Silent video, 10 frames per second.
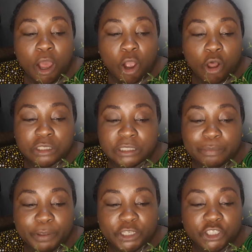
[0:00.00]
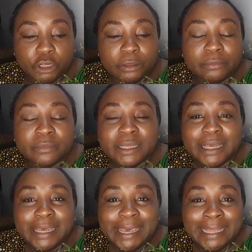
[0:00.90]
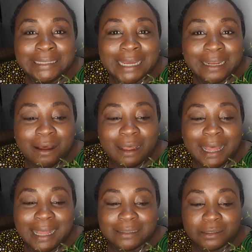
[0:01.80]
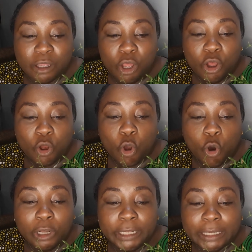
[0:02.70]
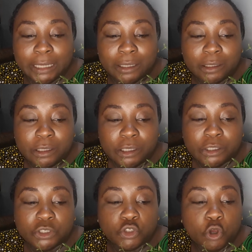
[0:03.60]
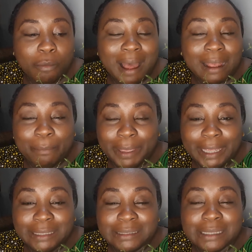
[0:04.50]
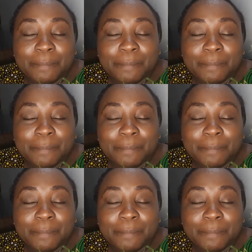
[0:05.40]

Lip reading: constipation, internal gas, colic, stomach pains.